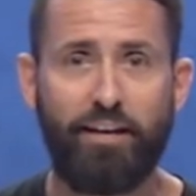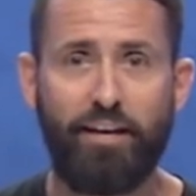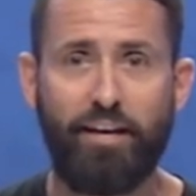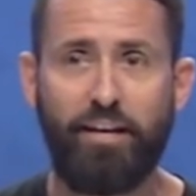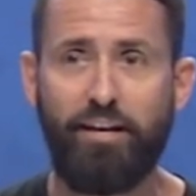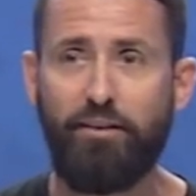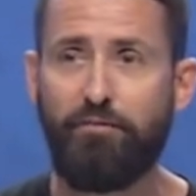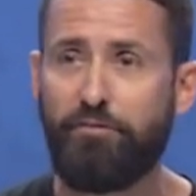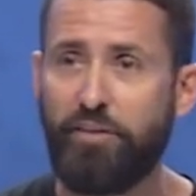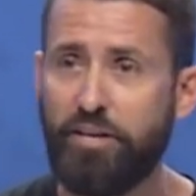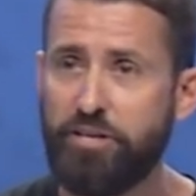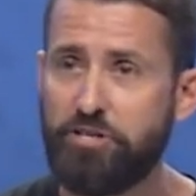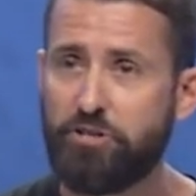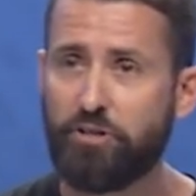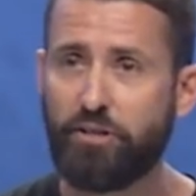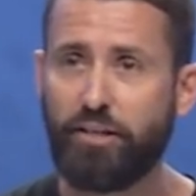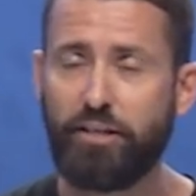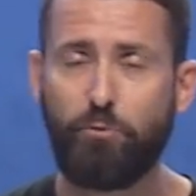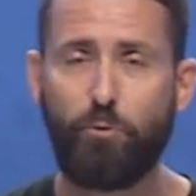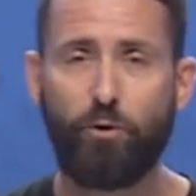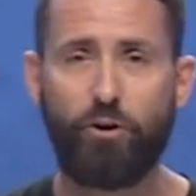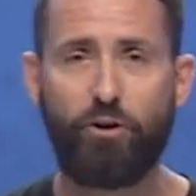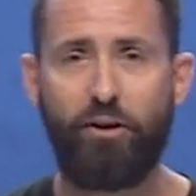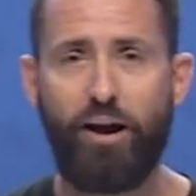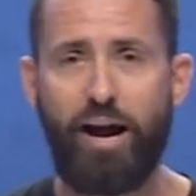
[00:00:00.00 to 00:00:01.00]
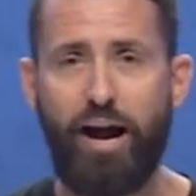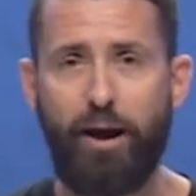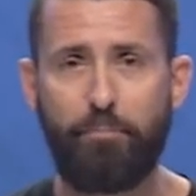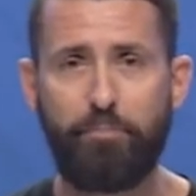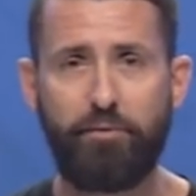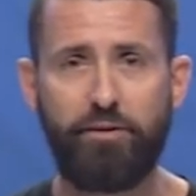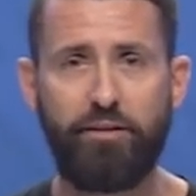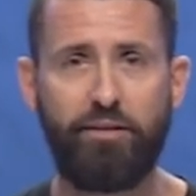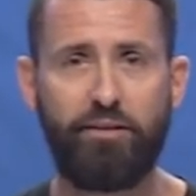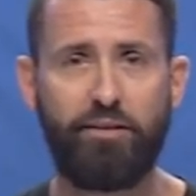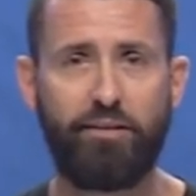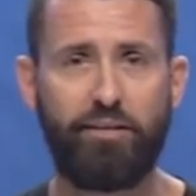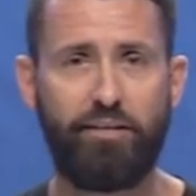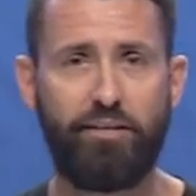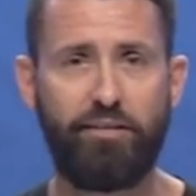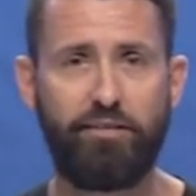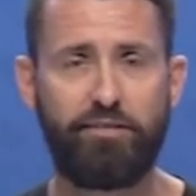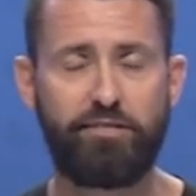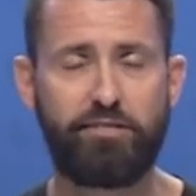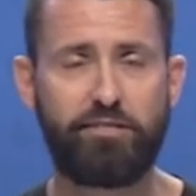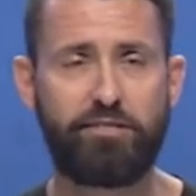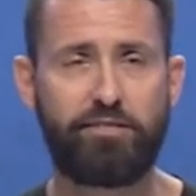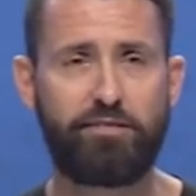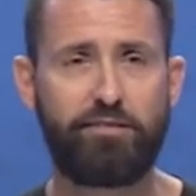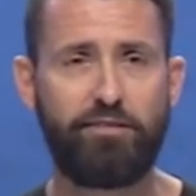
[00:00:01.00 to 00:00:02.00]
And eventually what will happen
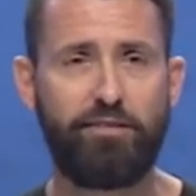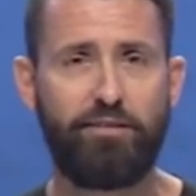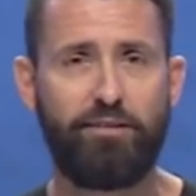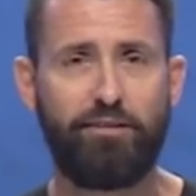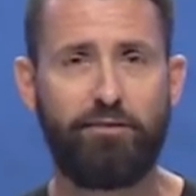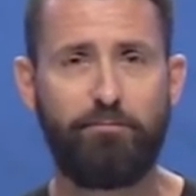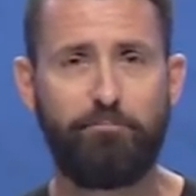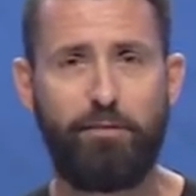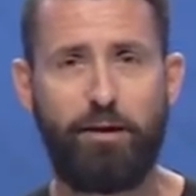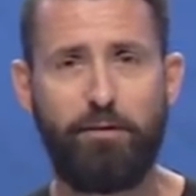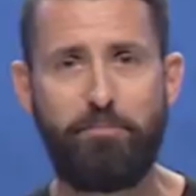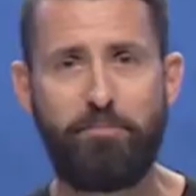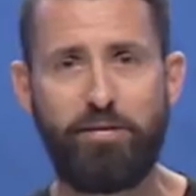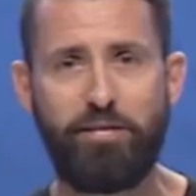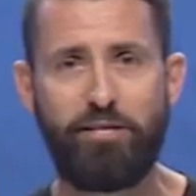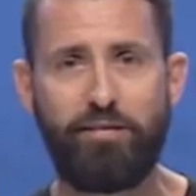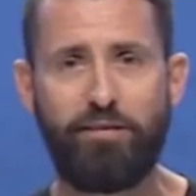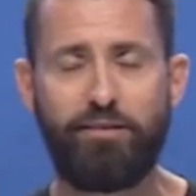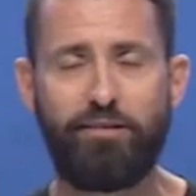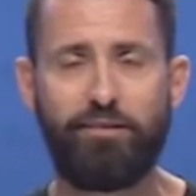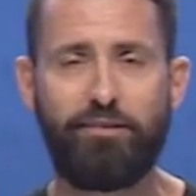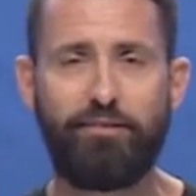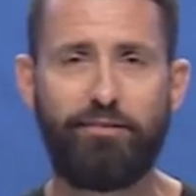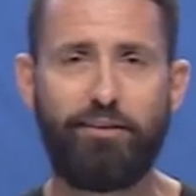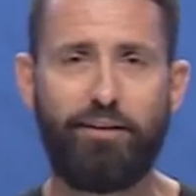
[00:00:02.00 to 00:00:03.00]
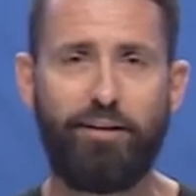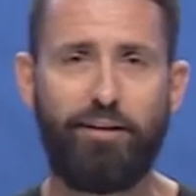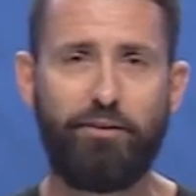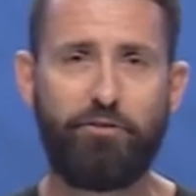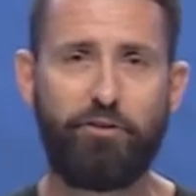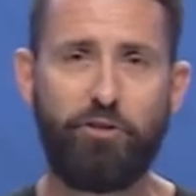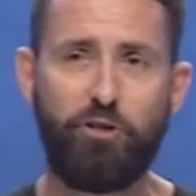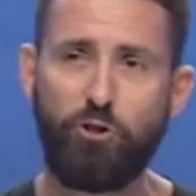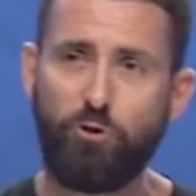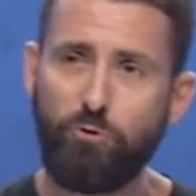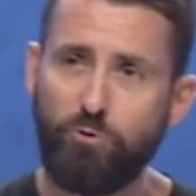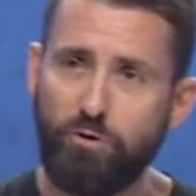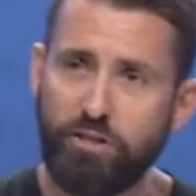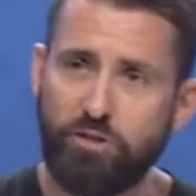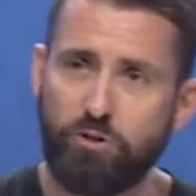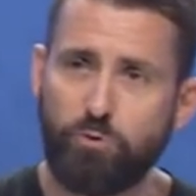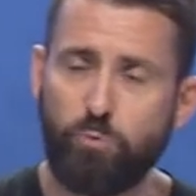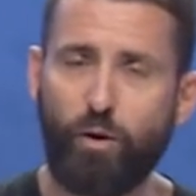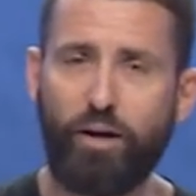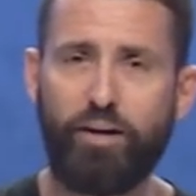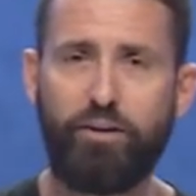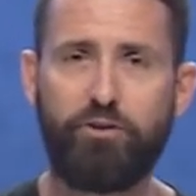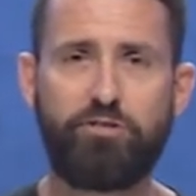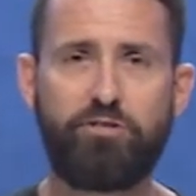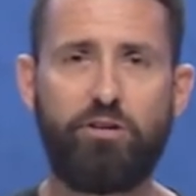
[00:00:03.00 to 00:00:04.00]
is maybe uh, the newness
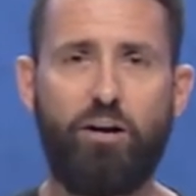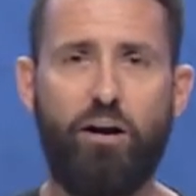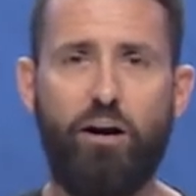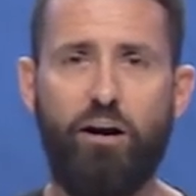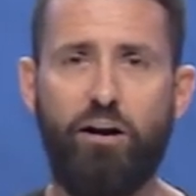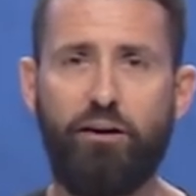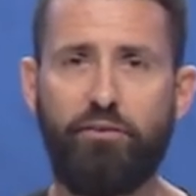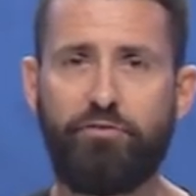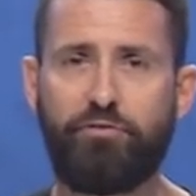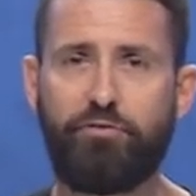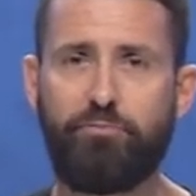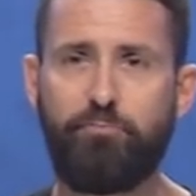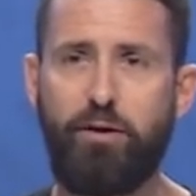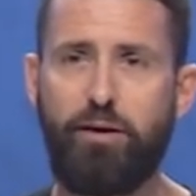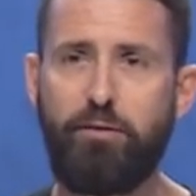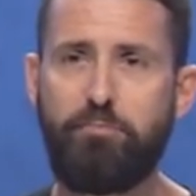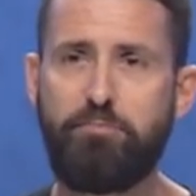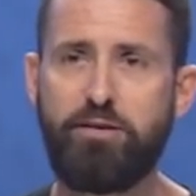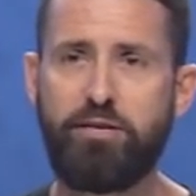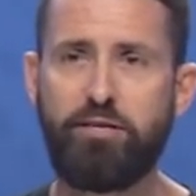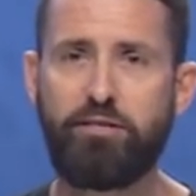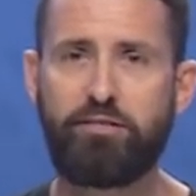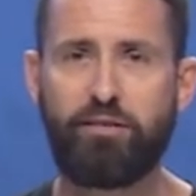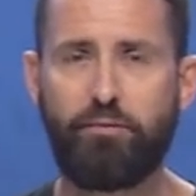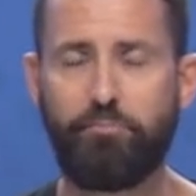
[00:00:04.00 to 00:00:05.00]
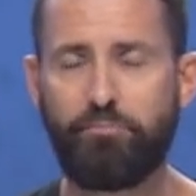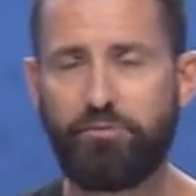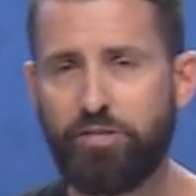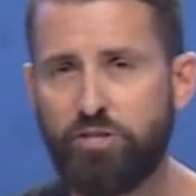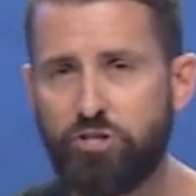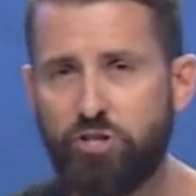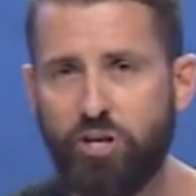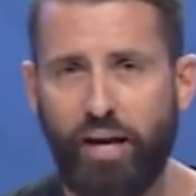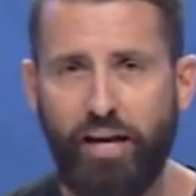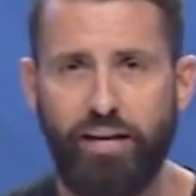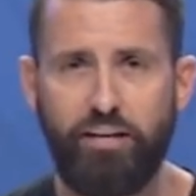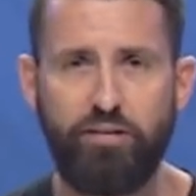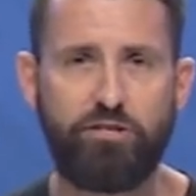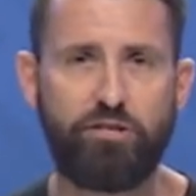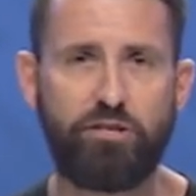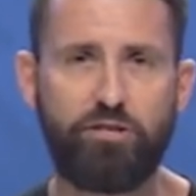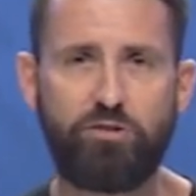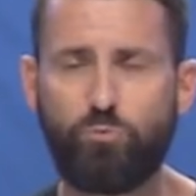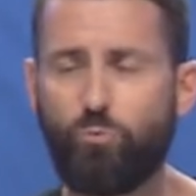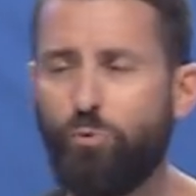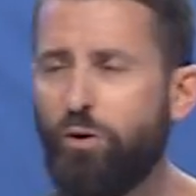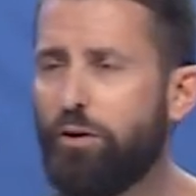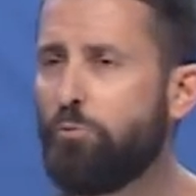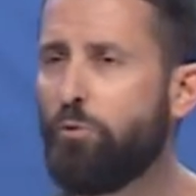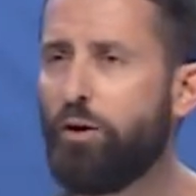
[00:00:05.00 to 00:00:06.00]
wears off, maybe something
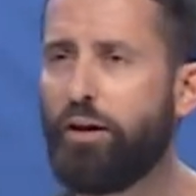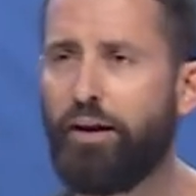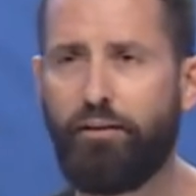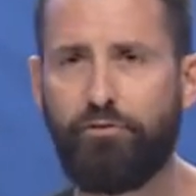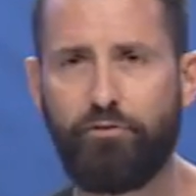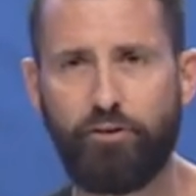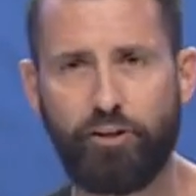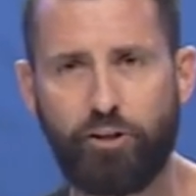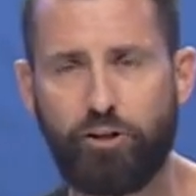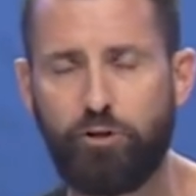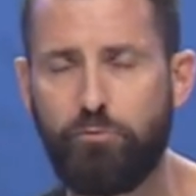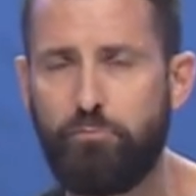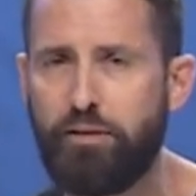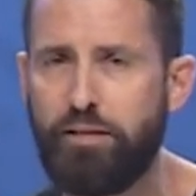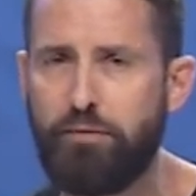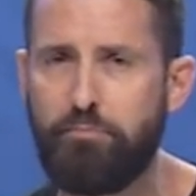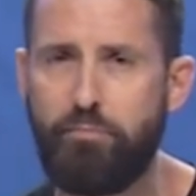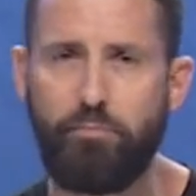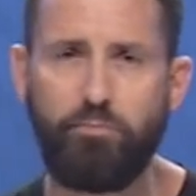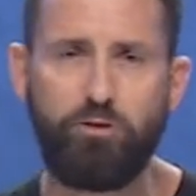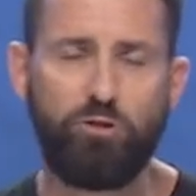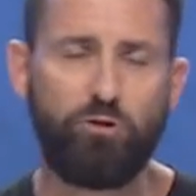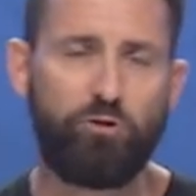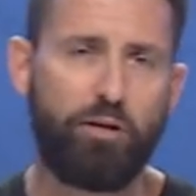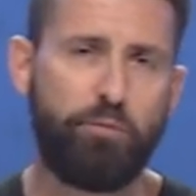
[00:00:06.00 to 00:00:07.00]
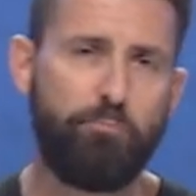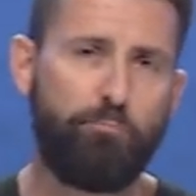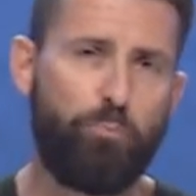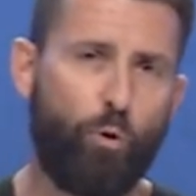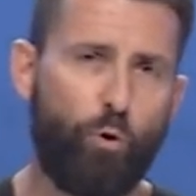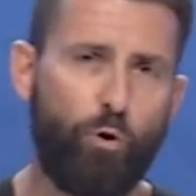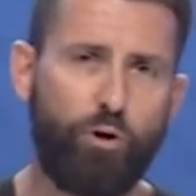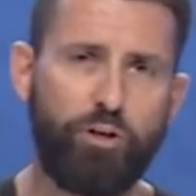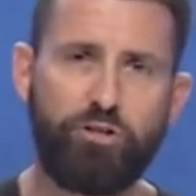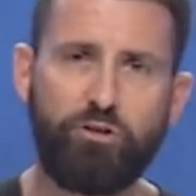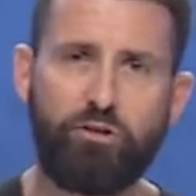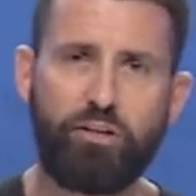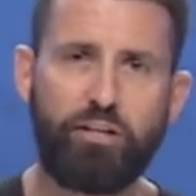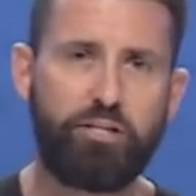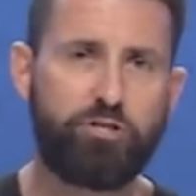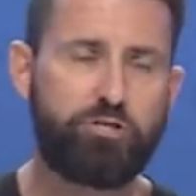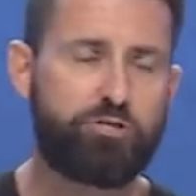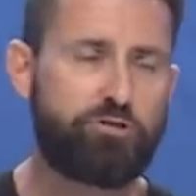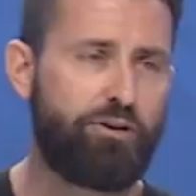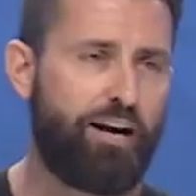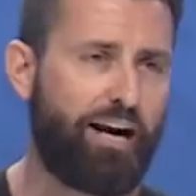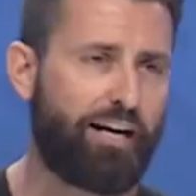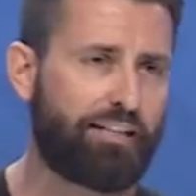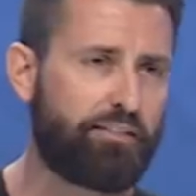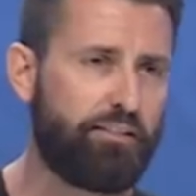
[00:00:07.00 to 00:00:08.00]
changes, wh- whatever it could be. Maybe you get bored, you get
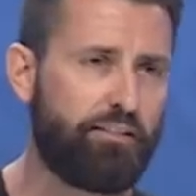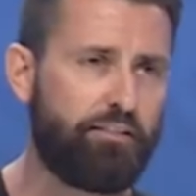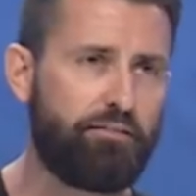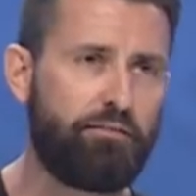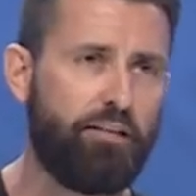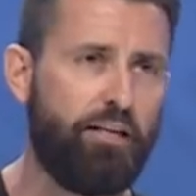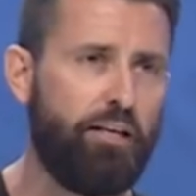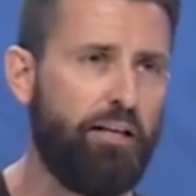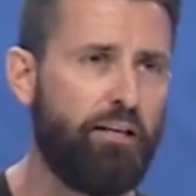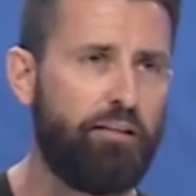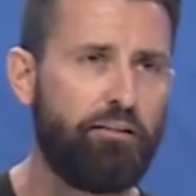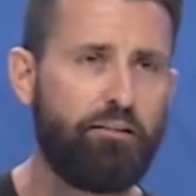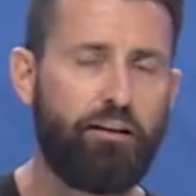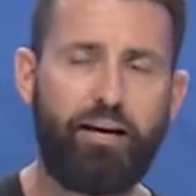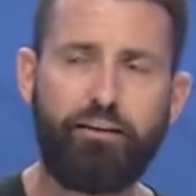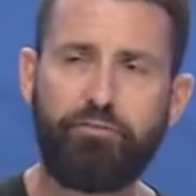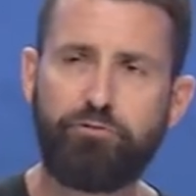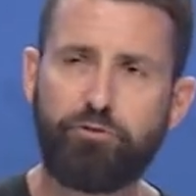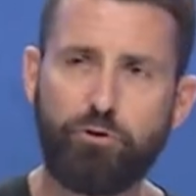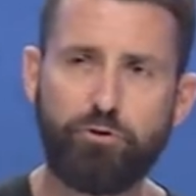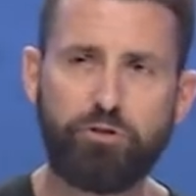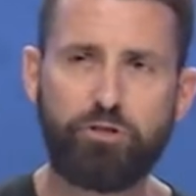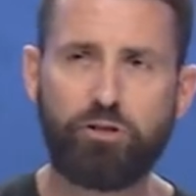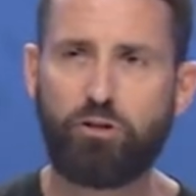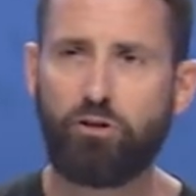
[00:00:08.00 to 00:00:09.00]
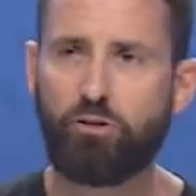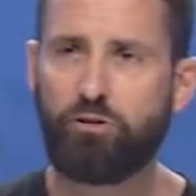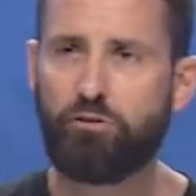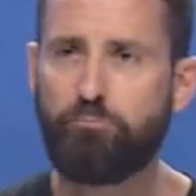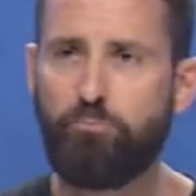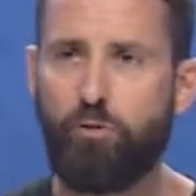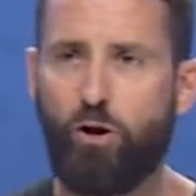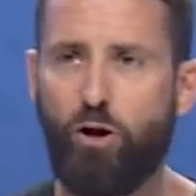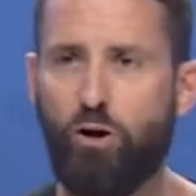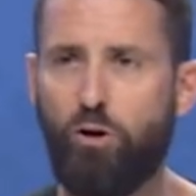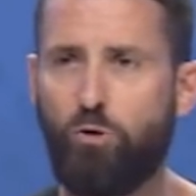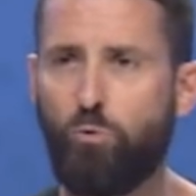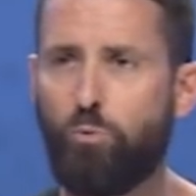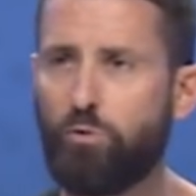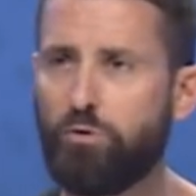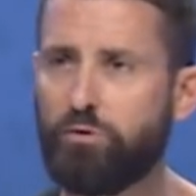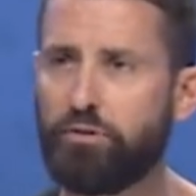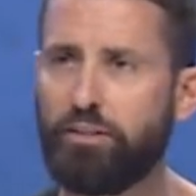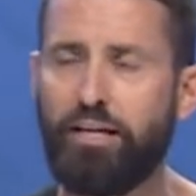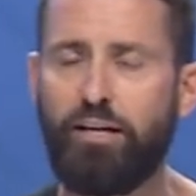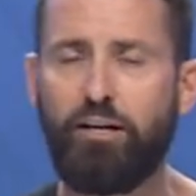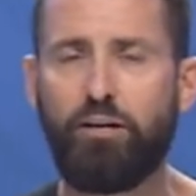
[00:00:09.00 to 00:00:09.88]
distracted, life throws a curveball,